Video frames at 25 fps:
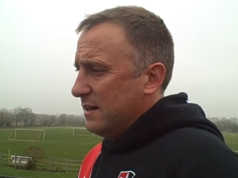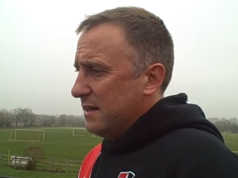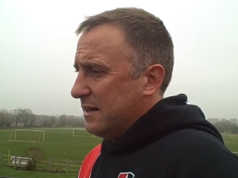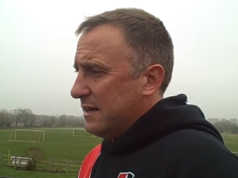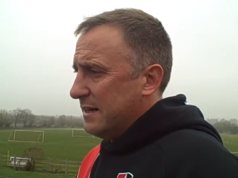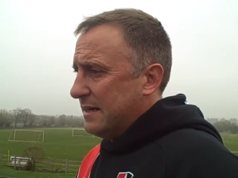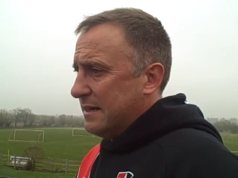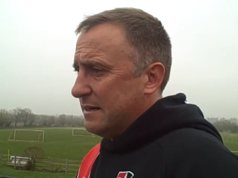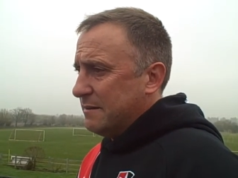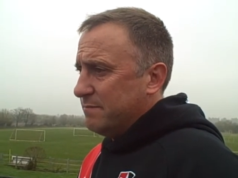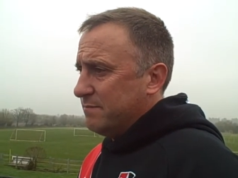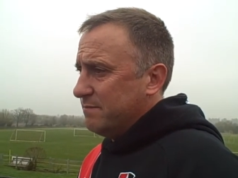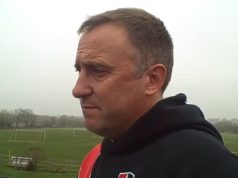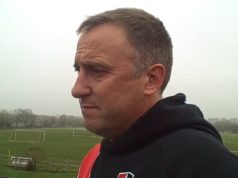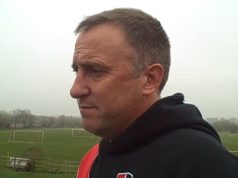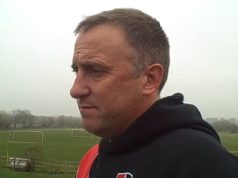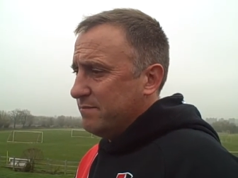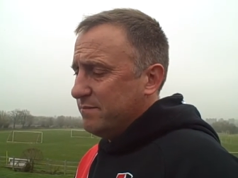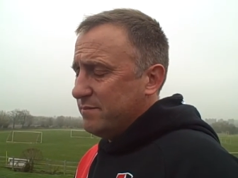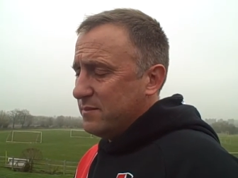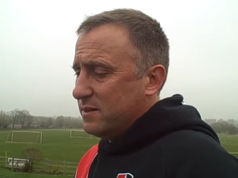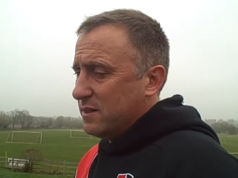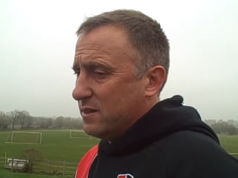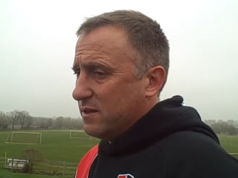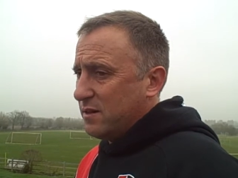Um,
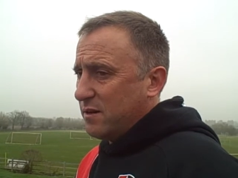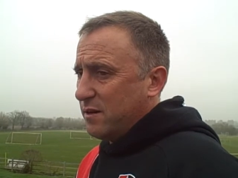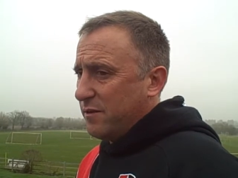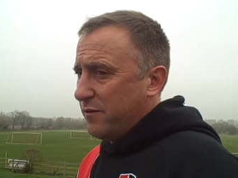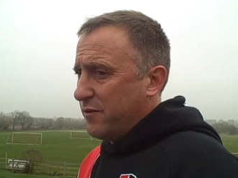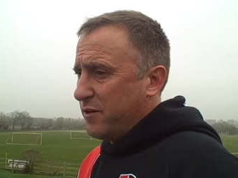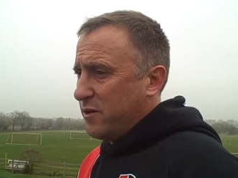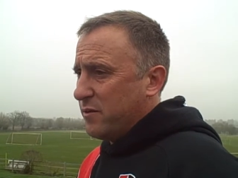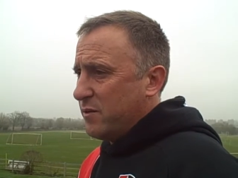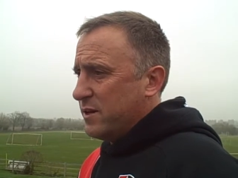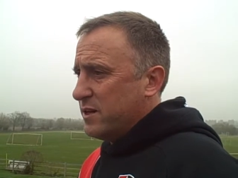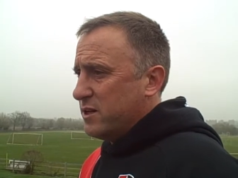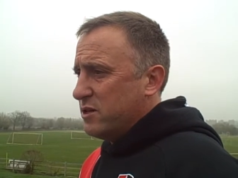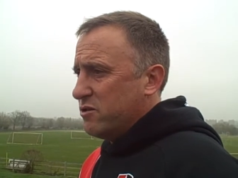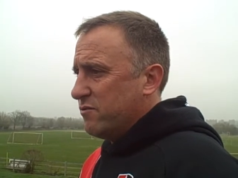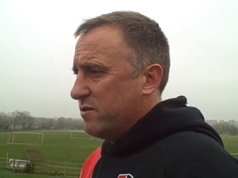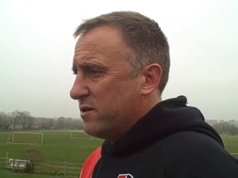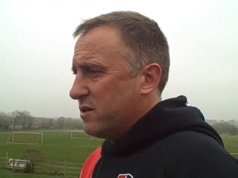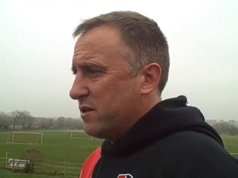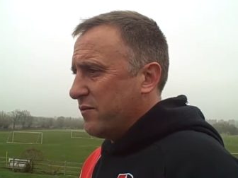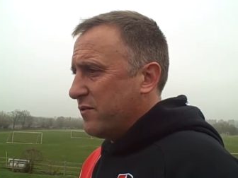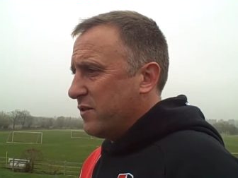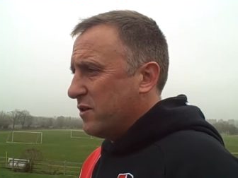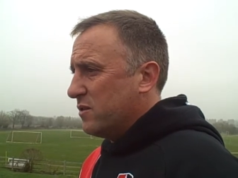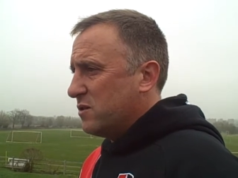a few
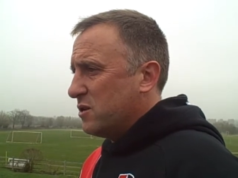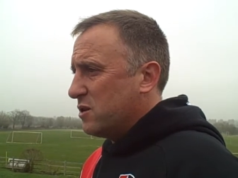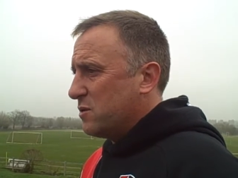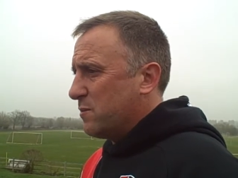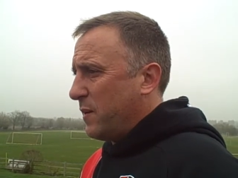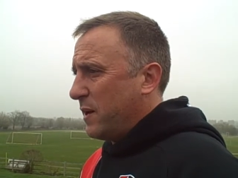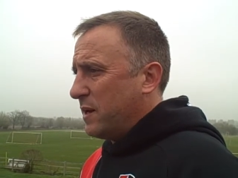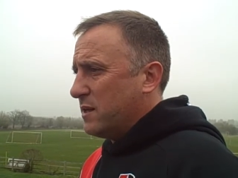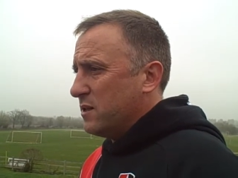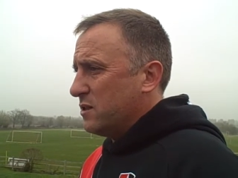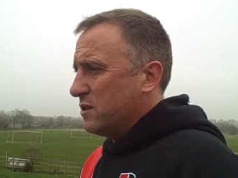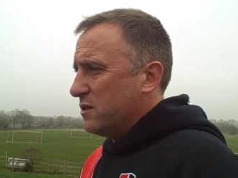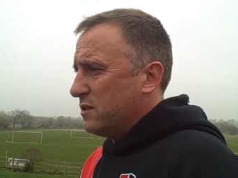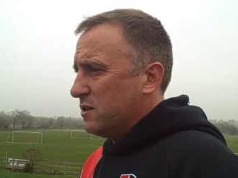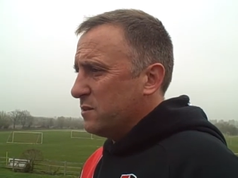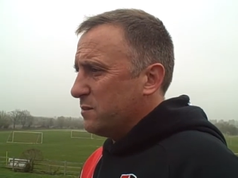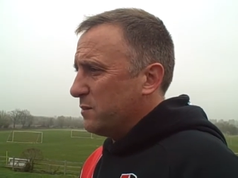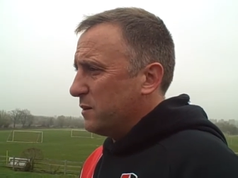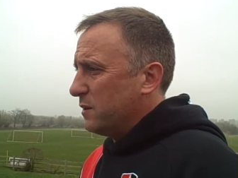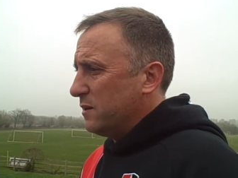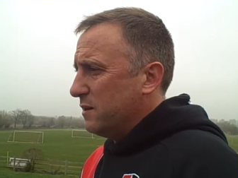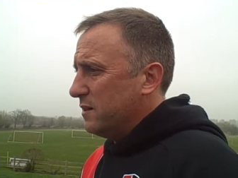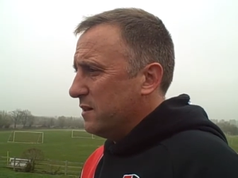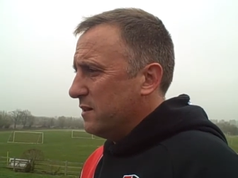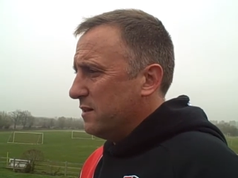injuries, a few suspensions,
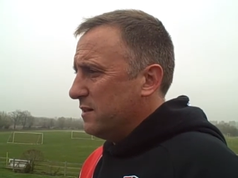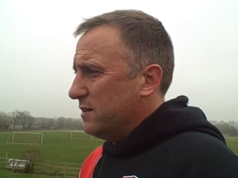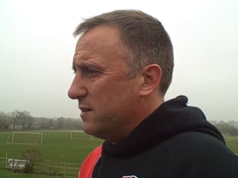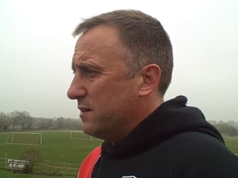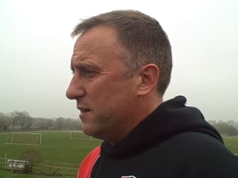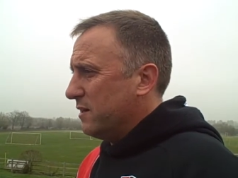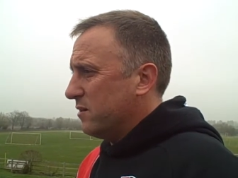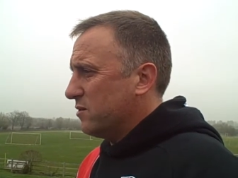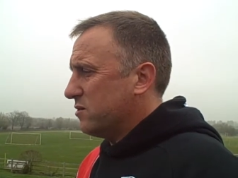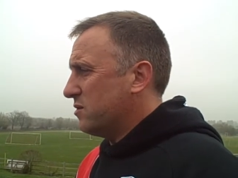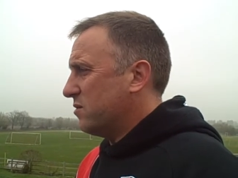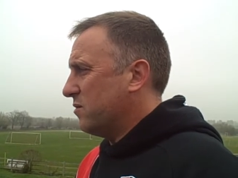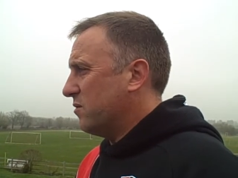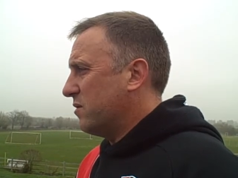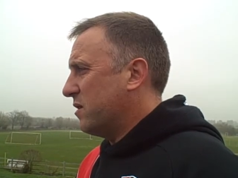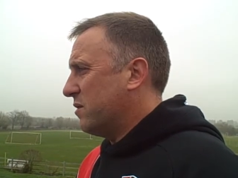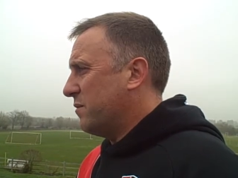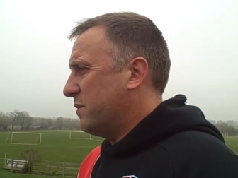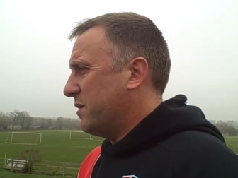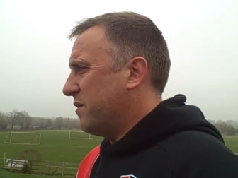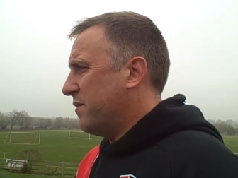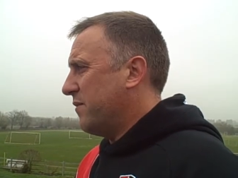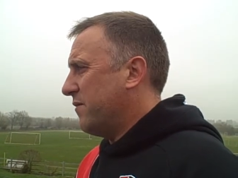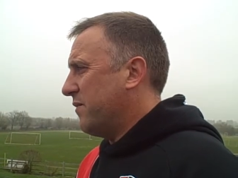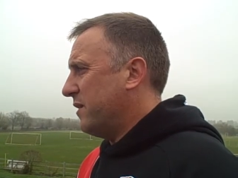but they'll still come
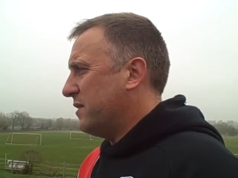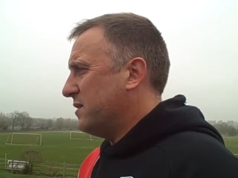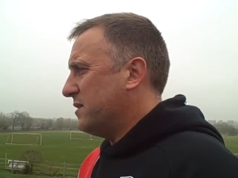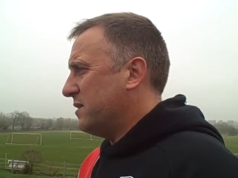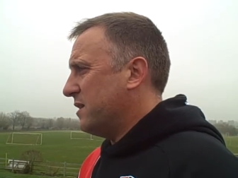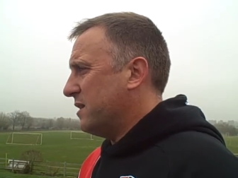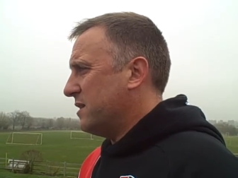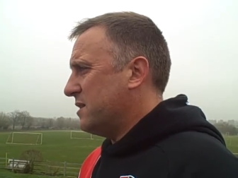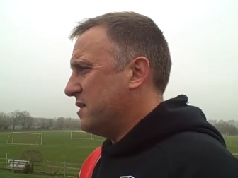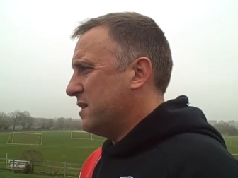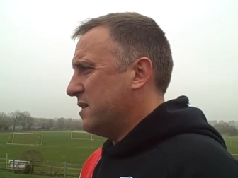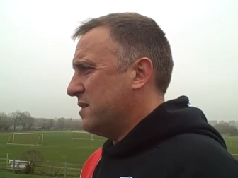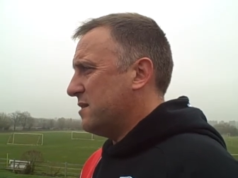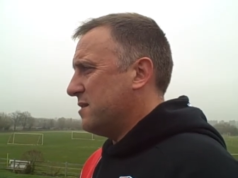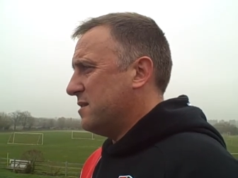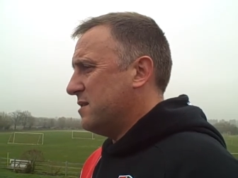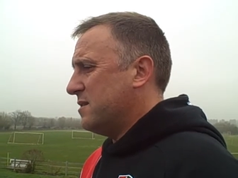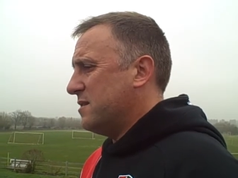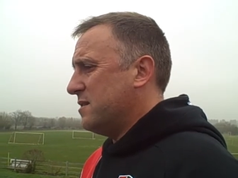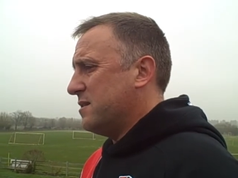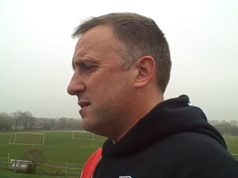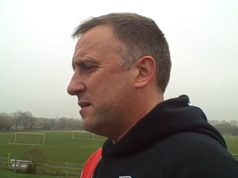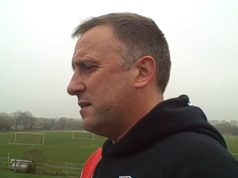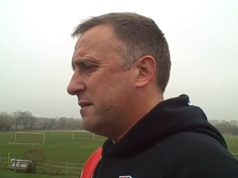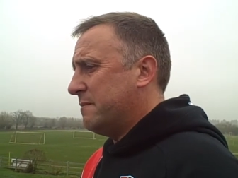here and fancy their
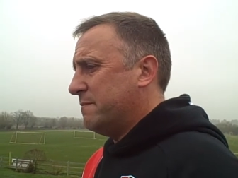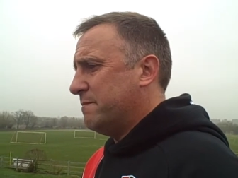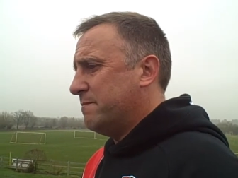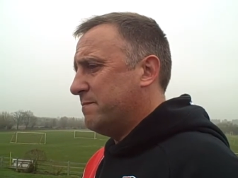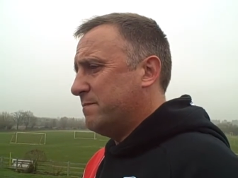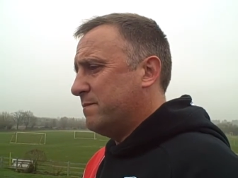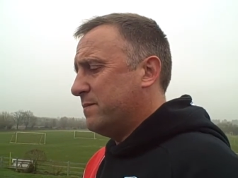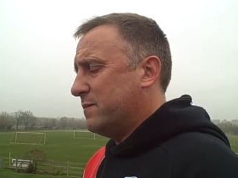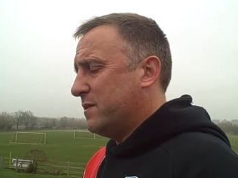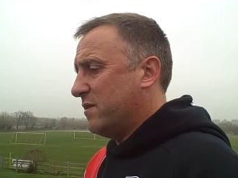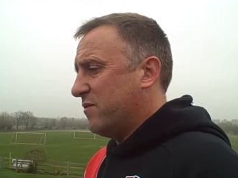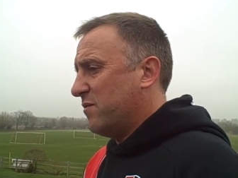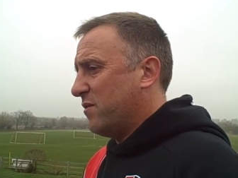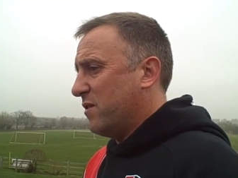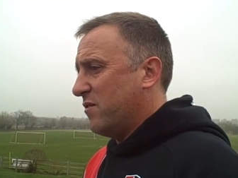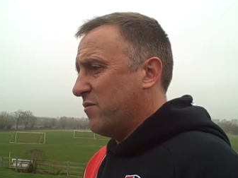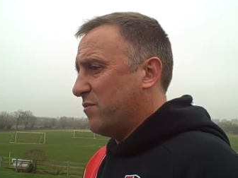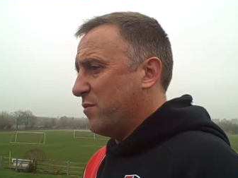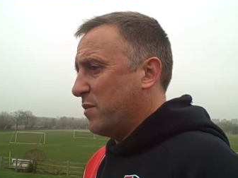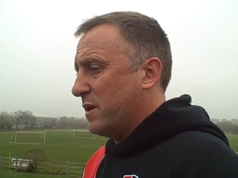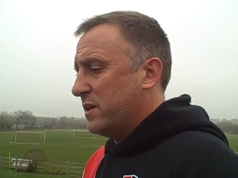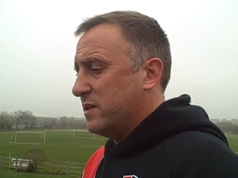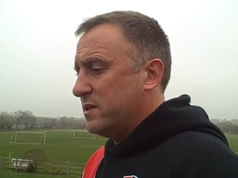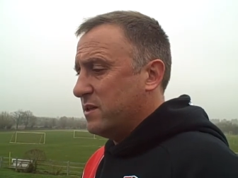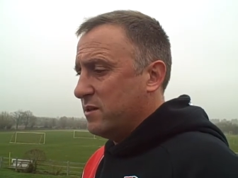chances um, of, of
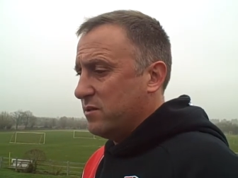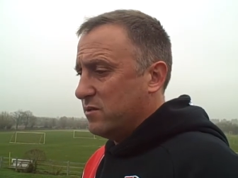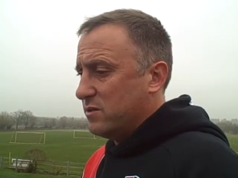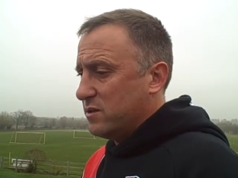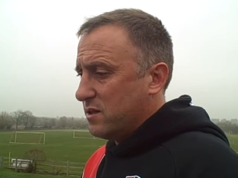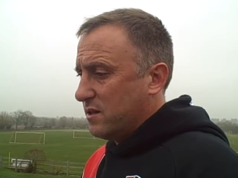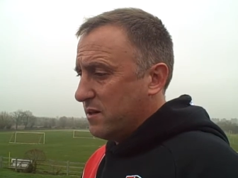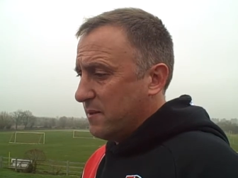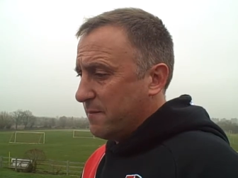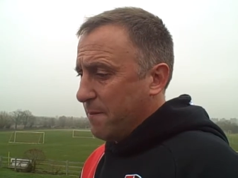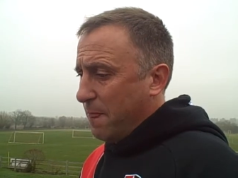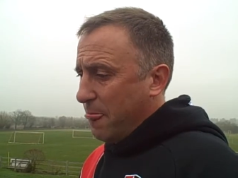beating us.